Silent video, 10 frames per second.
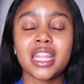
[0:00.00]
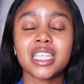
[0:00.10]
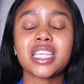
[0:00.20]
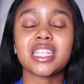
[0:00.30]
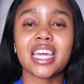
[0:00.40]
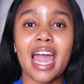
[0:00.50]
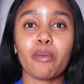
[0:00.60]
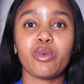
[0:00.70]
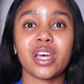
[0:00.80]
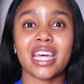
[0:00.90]
This is the
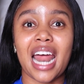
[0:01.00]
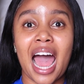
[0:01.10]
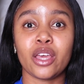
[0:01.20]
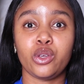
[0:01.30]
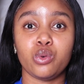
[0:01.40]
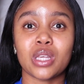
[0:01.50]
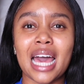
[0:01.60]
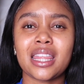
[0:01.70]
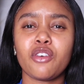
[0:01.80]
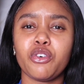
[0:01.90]
camera that I use. I
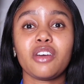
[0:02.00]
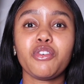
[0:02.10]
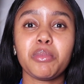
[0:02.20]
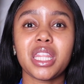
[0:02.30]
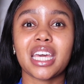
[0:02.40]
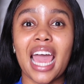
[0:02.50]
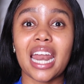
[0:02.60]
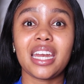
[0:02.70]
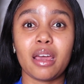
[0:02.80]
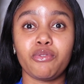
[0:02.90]
think for me, the
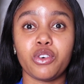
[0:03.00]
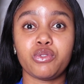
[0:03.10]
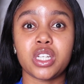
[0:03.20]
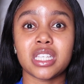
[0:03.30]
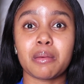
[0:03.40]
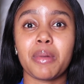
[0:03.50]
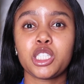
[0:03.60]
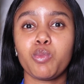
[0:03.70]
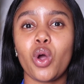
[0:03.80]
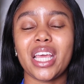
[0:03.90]
Canon M50 is a
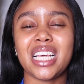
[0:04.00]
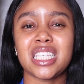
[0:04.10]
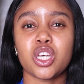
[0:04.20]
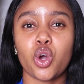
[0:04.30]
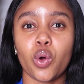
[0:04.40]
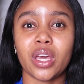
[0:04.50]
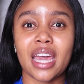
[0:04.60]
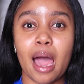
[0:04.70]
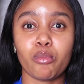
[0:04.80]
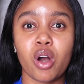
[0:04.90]
much more easygoing
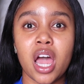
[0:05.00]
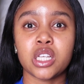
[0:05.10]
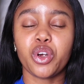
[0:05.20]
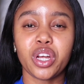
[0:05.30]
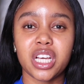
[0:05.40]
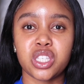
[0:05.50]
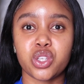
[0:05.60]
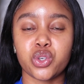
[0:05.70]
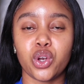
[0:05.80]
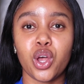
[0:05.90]
camera. It's very easy
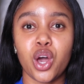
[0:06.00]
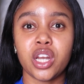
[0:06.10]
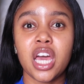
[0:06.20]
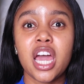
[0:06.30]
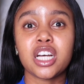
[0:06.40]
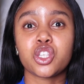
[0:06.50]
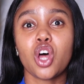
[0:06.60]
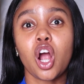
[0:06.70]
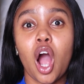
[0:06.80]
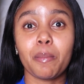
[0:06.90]
to learn. It's
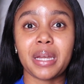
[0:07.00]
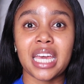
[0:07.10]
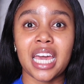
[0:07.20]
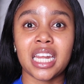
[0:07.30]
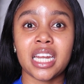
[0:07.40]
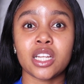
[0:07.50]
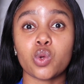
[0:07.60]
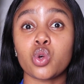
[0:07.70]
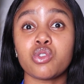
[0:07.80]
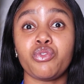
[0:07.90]
non-complicated. It's
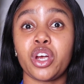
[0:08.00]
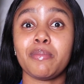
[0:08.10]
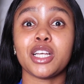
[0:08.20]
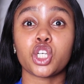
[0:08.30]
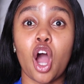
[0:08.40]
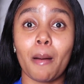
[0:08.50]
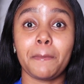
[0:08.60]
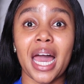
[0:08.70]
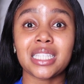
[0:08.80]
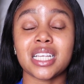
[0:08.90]
also very much
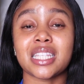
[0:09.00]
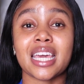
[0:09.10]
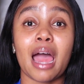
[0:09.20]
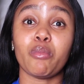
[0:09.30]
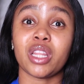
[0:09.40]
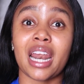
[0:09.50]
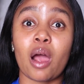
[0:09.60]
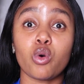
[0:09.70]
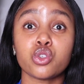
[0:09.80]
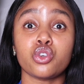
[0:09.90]
compact. It's the camera that
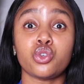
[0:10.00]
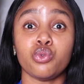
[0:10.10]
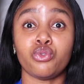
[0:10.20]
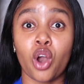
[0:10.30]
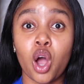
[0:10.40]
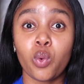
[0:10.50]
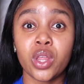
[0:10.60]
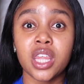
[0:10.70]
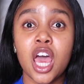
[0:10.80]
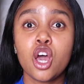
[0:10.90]
I also do vlog
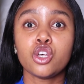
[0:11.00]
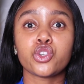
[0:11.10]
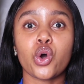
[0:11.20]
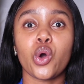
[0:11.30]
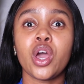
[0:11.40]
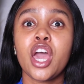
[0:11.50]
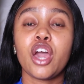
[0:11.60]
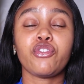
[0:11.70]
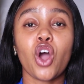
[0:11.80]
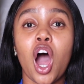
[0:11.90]
with. So
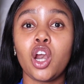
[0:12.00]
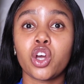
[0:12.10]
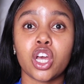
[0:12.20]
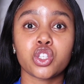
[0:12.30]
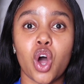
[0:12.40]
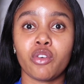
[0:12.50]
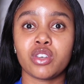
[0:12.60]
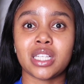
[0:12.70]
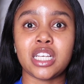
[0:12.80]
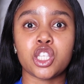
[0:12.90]
if you are looking to
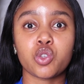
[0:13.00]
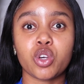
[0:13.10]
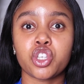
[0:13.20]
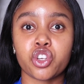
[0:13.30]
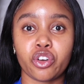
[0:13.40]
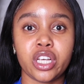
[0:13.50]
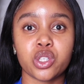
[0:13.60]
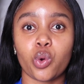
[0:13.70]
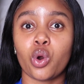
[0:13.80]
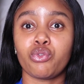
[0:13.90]
obviously switch screens
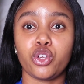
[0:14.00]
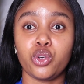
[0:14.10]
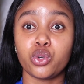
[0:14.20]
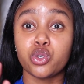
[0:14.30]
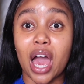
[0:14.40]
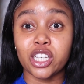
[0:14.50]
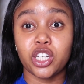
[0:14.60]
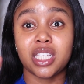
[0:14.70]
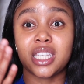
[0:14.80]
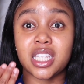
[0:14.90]
in order for you to
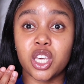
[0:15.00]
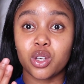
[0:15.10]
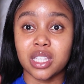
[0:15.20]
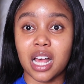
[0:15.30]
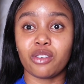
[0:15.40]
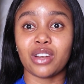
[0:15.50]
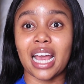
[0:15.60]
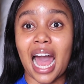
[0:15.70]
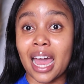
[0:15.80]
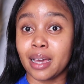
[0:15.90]
actually see yourself
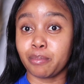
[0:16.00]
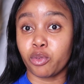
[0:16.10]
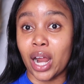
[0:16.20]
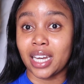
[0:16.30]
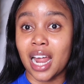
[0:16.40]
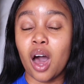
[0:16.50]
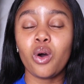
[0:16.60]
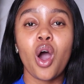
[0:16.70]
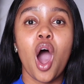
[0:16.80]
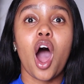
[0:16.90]
like I am right
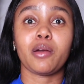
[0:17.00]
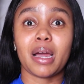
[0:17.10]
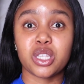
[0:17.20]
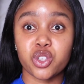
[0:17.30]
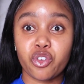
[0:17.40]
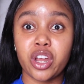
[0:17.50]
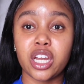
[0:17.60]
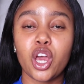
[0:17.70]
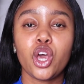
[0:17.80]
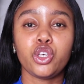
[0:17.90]
now on my
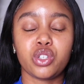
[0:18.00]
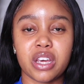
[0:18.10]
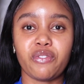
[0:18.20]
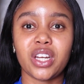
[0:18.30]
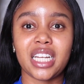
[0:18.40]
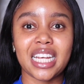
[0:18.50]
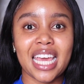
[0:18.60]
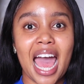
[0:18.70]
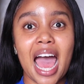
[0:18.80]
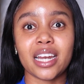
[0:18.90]
screen, you definitely
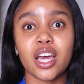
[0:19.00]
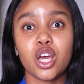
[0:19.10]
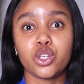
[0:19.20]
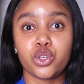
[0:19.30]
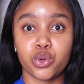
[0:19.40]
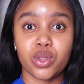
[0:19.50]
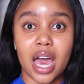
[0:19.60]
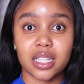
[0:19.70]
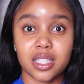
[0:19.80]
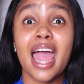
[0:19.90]
can do
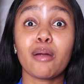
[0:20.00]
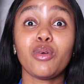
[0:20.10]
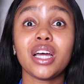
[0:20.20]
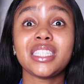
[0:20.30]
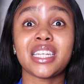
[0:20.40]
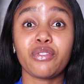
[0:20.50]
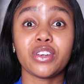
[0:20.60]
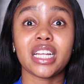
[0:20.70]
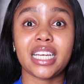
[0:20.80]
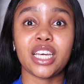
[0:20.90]
that. The camera
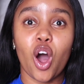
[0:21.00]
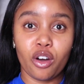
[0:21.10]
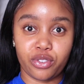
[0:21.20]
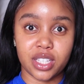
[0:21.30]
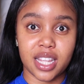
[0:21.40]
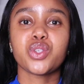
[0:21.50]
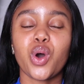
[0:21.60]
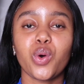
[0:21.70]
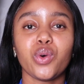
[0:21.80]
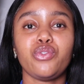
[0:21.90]
definitely offers it.
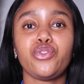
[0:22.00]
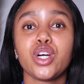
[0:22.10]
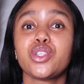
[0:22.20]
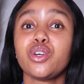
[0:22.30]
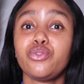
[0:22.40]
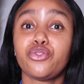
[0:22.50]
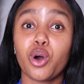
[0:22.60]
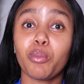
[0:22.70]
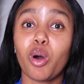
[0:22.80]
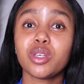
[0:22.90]
So first and
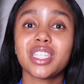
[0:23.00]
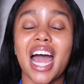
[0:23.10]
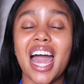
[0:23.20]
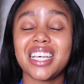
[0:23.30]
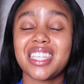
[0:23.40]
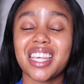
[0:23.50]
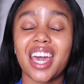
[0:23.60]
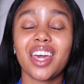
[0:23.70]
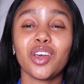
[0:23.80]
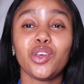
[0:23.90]
foremost, I
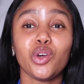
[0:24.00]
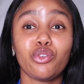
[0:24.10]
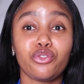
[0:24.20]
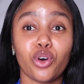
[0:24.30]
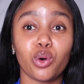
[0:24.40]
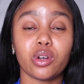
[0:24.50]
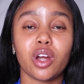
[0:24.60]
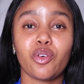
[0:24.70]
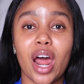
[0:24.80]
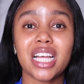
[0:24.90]
say your phone,
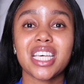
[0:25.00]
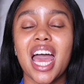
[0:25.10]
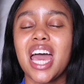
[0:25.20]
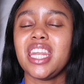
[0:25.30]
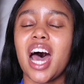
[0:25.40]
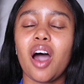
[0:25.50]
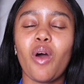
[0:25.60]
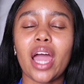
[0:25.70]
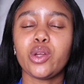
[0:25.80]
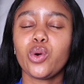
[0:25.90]
right? Now,
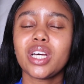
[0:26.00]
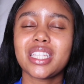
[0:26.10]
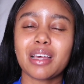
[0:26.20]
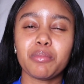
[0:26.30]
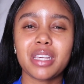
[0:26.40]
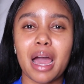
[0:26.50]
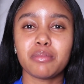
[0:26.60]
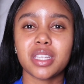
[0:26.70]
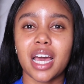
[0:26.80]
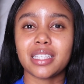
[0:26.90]
I know that
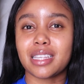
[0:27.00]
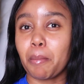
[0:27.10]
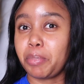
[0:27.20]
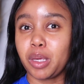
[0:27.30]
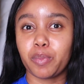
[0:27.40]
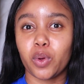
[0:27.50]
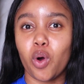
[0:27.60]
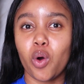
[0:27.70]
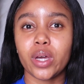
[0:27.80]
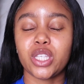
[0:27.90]
sometimes some people
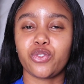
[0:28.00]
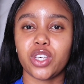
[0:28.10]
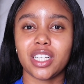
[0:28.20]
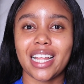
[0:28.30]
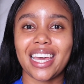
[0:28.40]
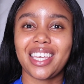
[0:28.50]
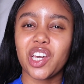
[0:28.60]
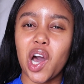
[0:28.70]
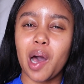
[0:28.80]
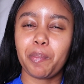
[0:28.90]
always feel like,
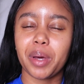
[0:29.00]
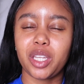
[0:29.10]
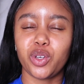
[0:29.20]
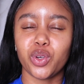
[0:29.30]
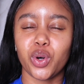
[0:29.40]
yeah, but